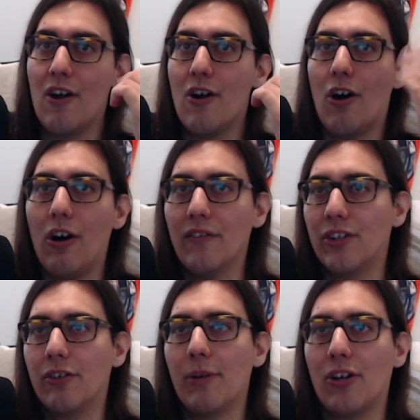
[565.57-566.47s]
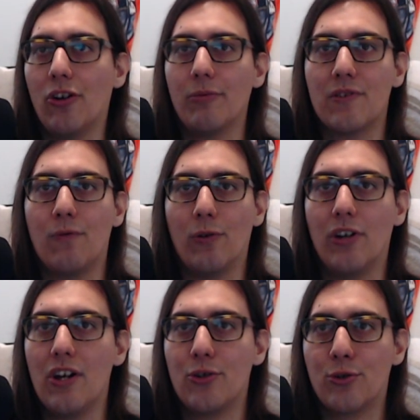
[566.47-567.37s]
Harvick you can make arguments for.
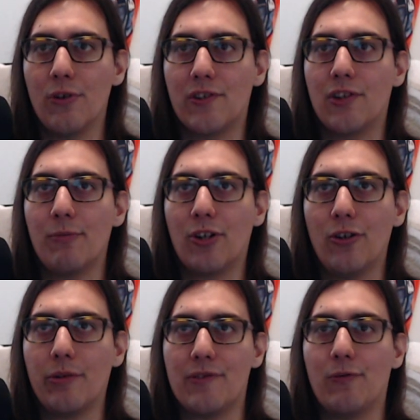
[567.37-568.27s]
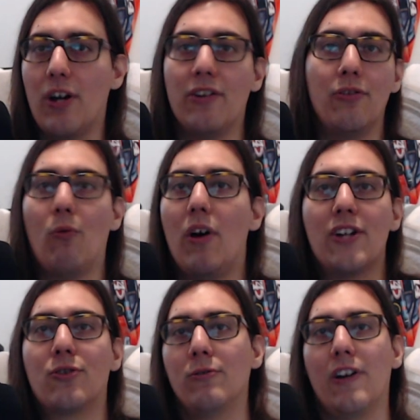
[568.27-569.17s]
Truex you can make arguments for. I don't know why
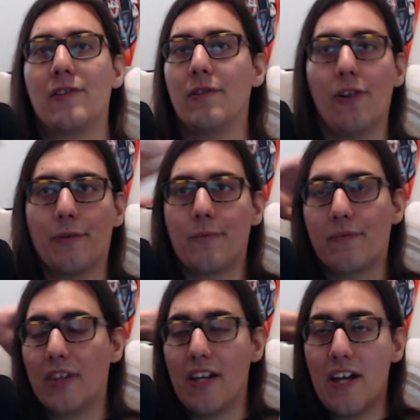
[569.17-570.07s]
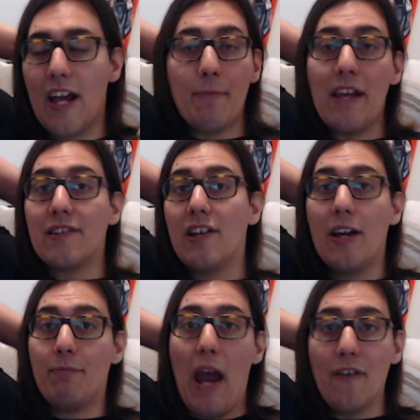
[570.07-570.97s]
Truex, look,
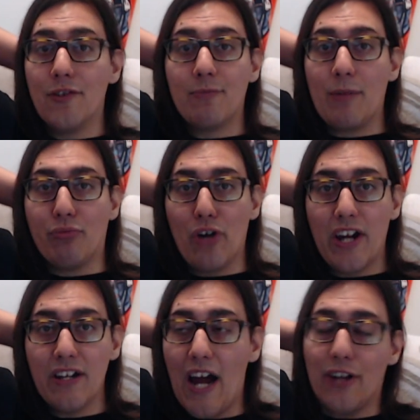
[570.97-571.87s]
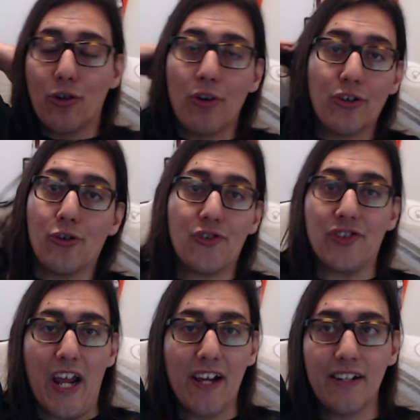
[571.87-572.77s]
it baffles my brain. I don't
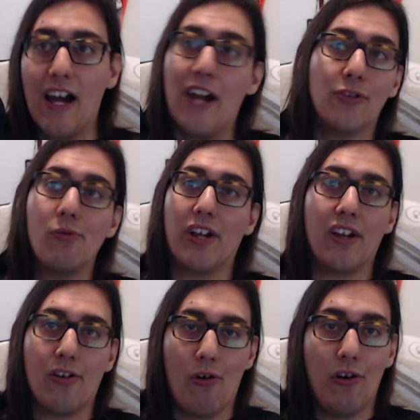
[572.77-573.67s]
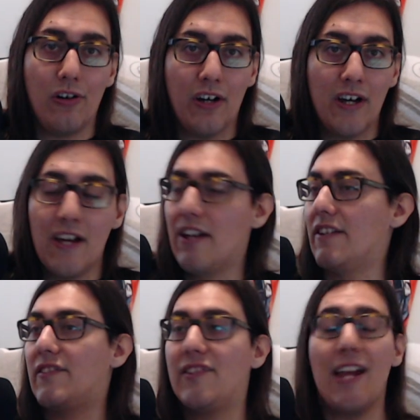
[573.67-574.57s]
understand. I don't get it at all.
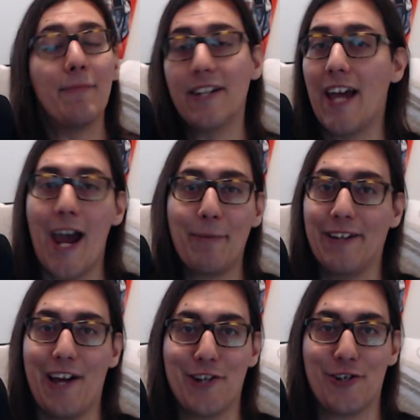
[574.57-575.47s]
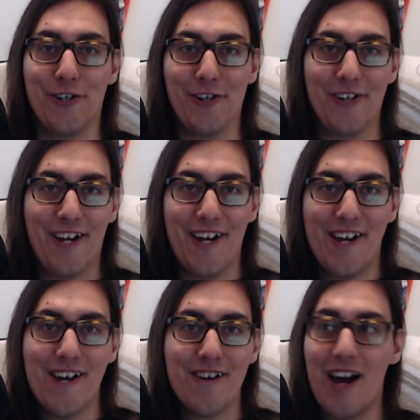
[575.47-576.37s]
Same thing happened last year.
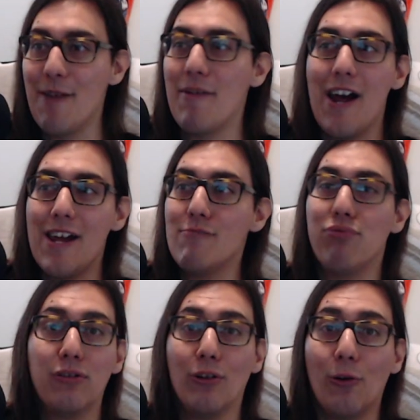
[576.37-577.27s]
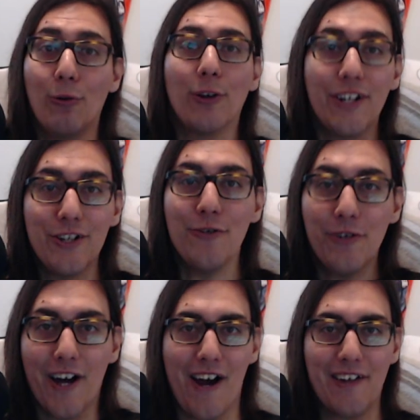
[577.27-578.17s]
I'm imploring you
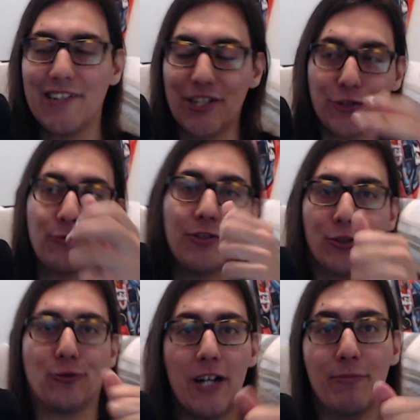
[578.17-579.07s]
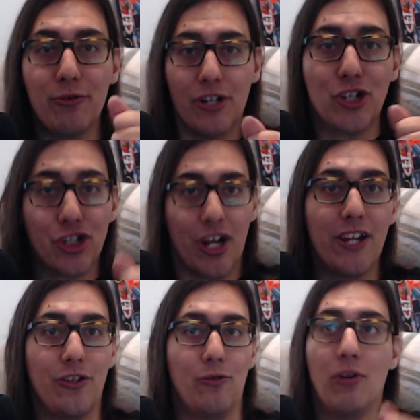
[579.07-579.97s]
guys. I just want to grab you and
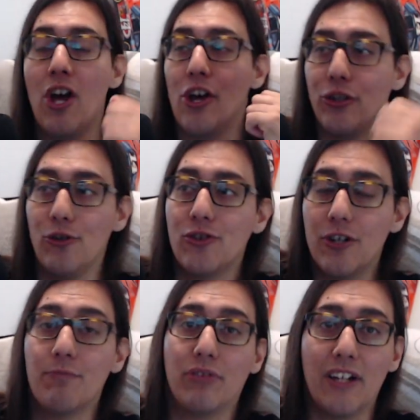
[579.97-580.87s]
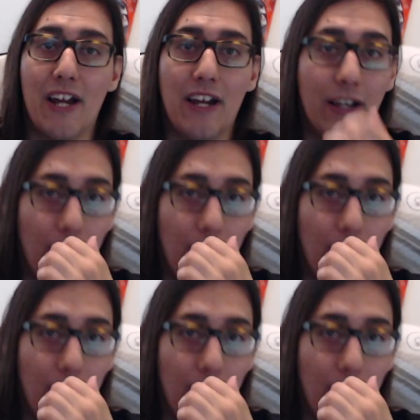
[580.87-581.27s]
shake you. You should play